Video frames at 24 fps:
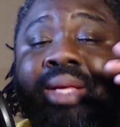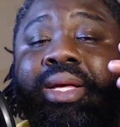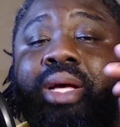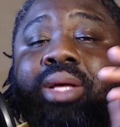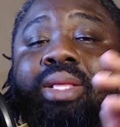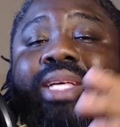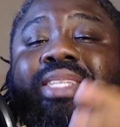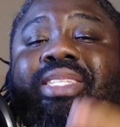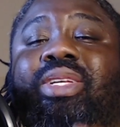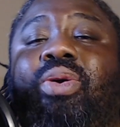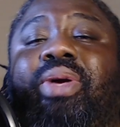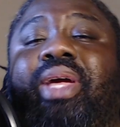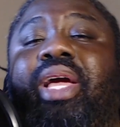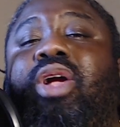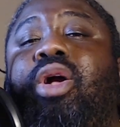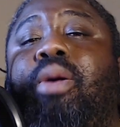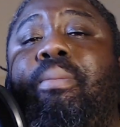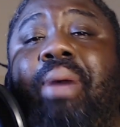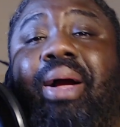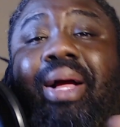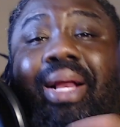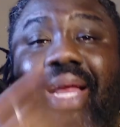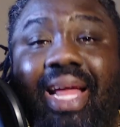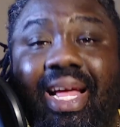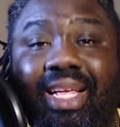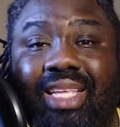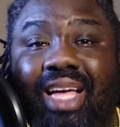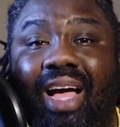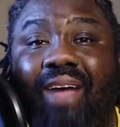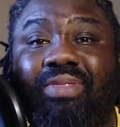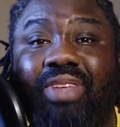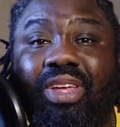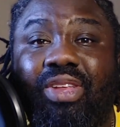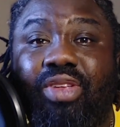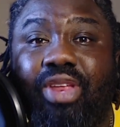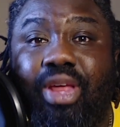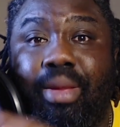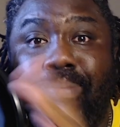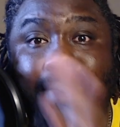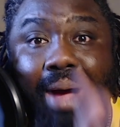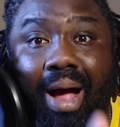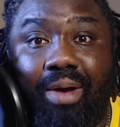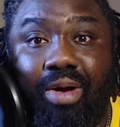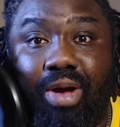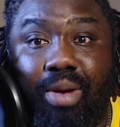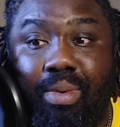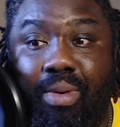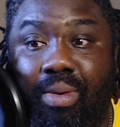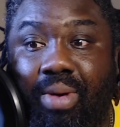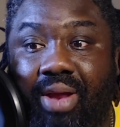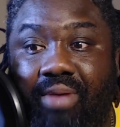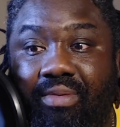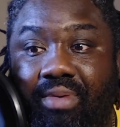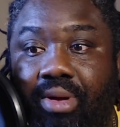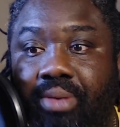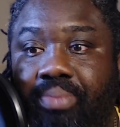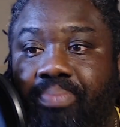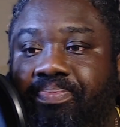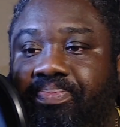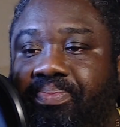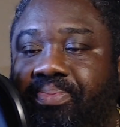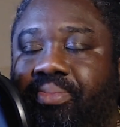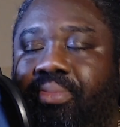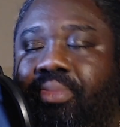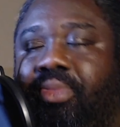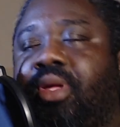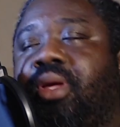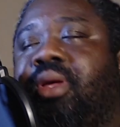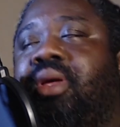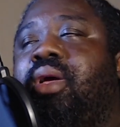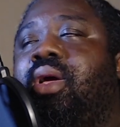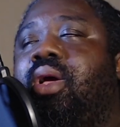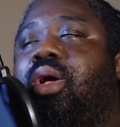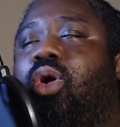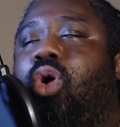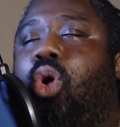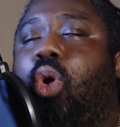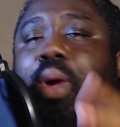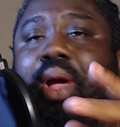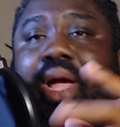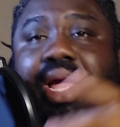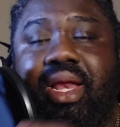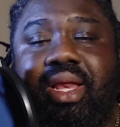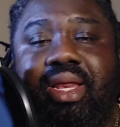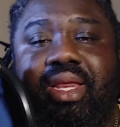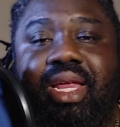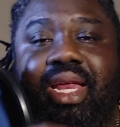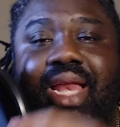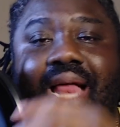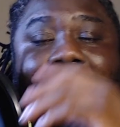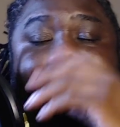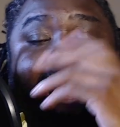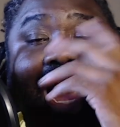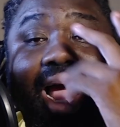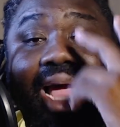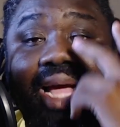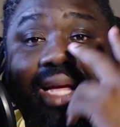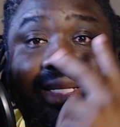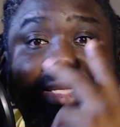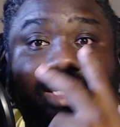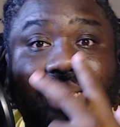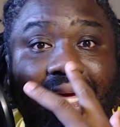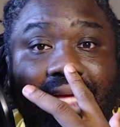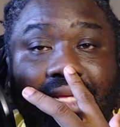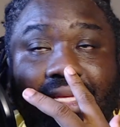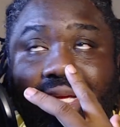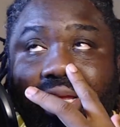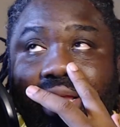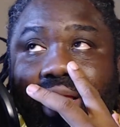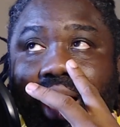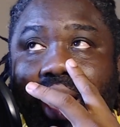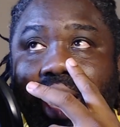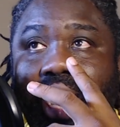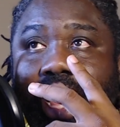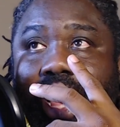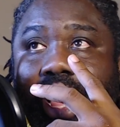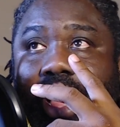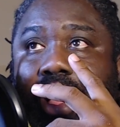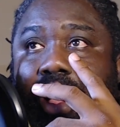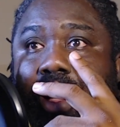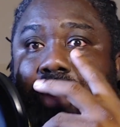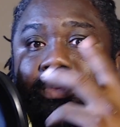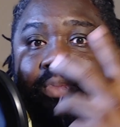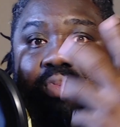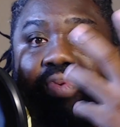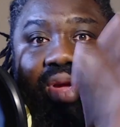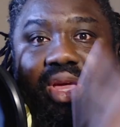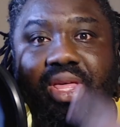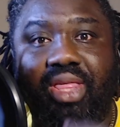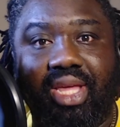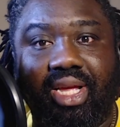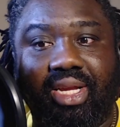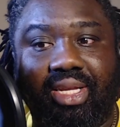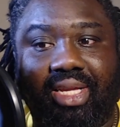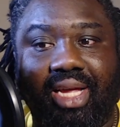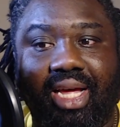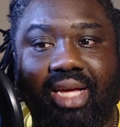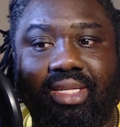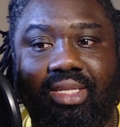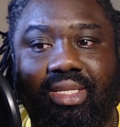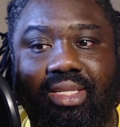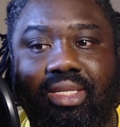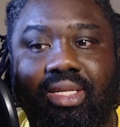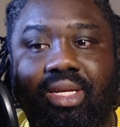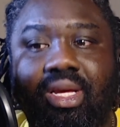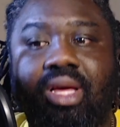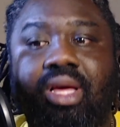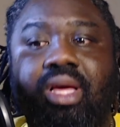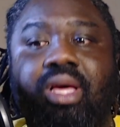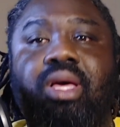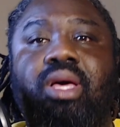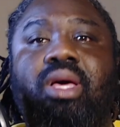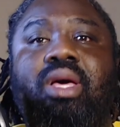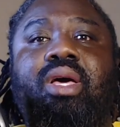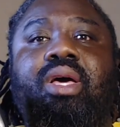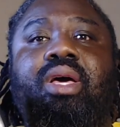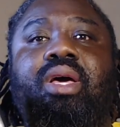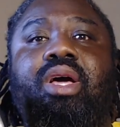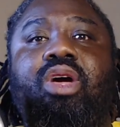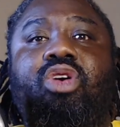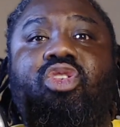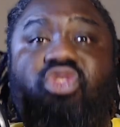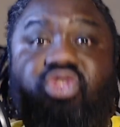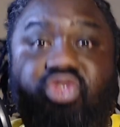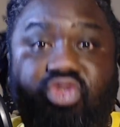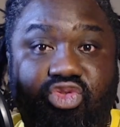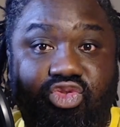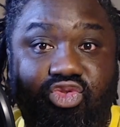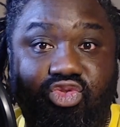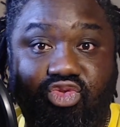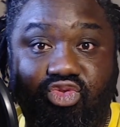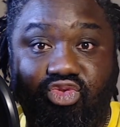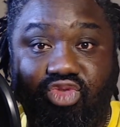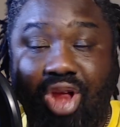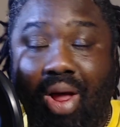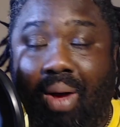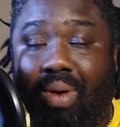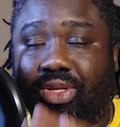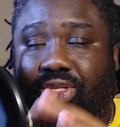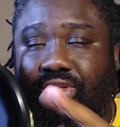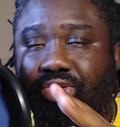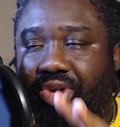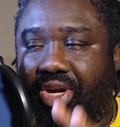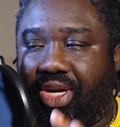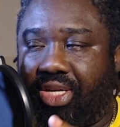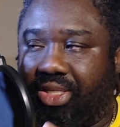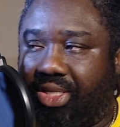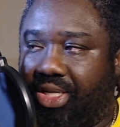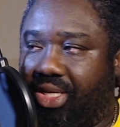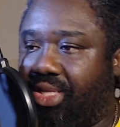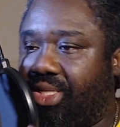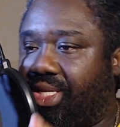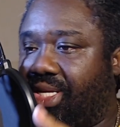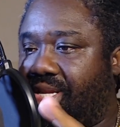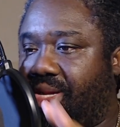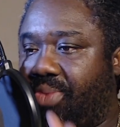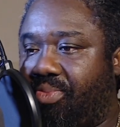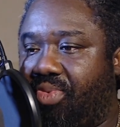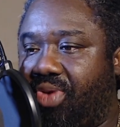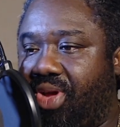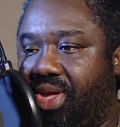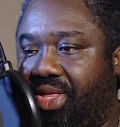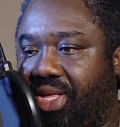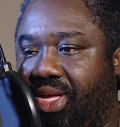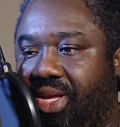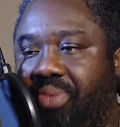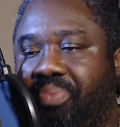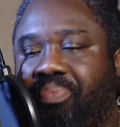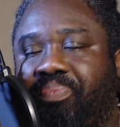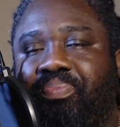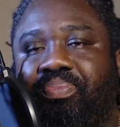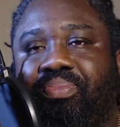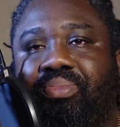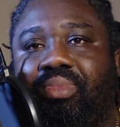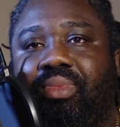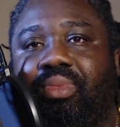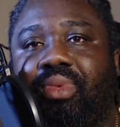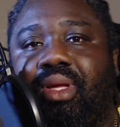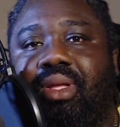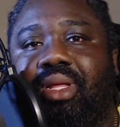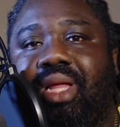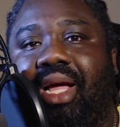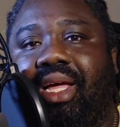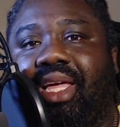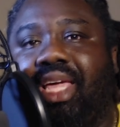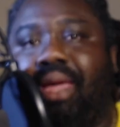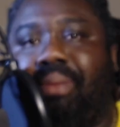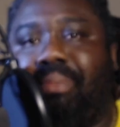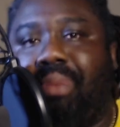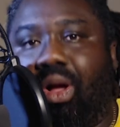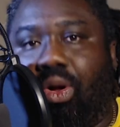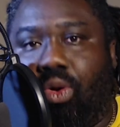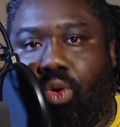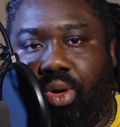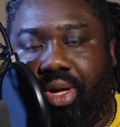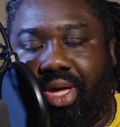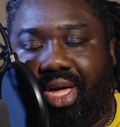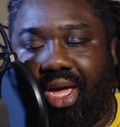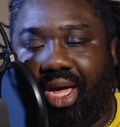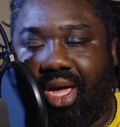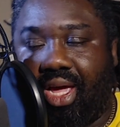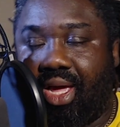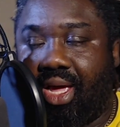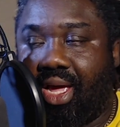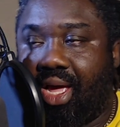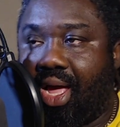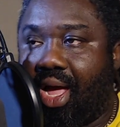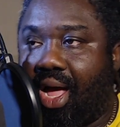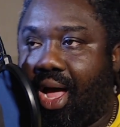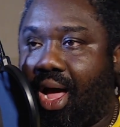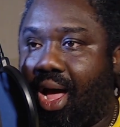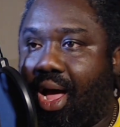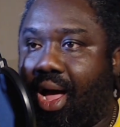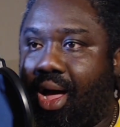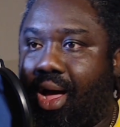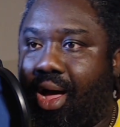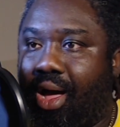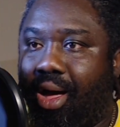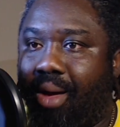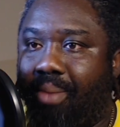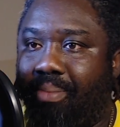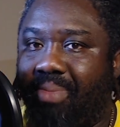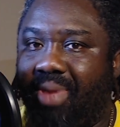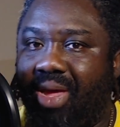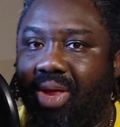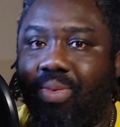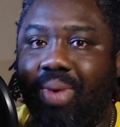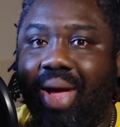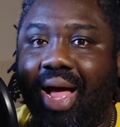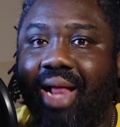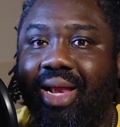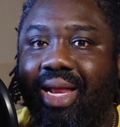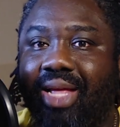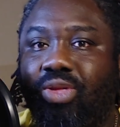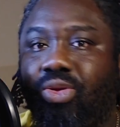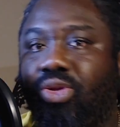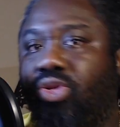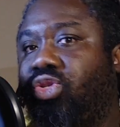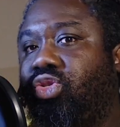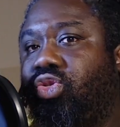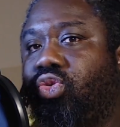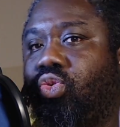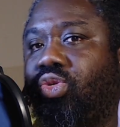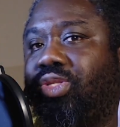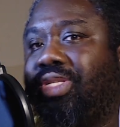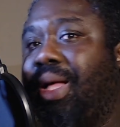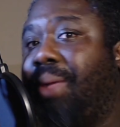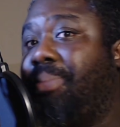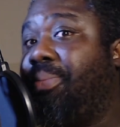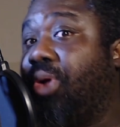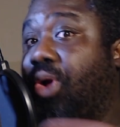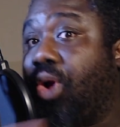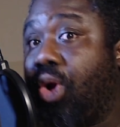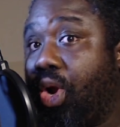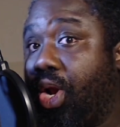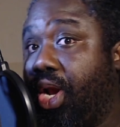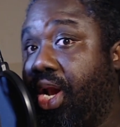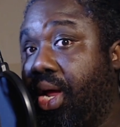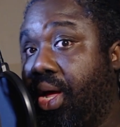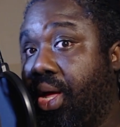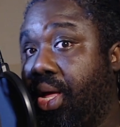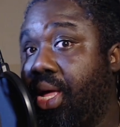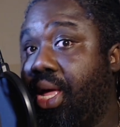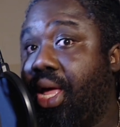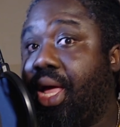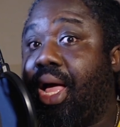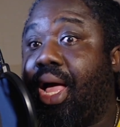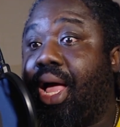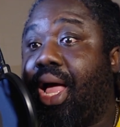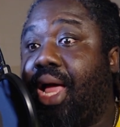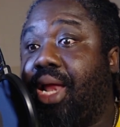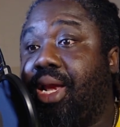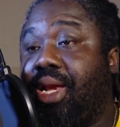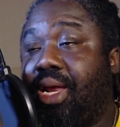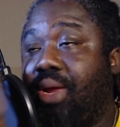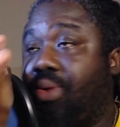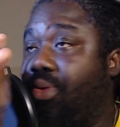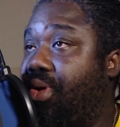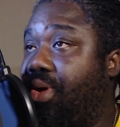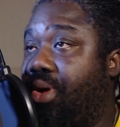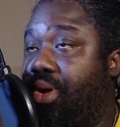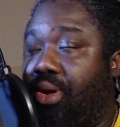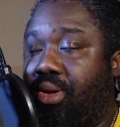They said, okay, come back later after you do your barium or whatever. Go in, did a breathing test. That was crazy. Did the breathing. That came back okay. Meanwhile, they took the stool sample earlier and they were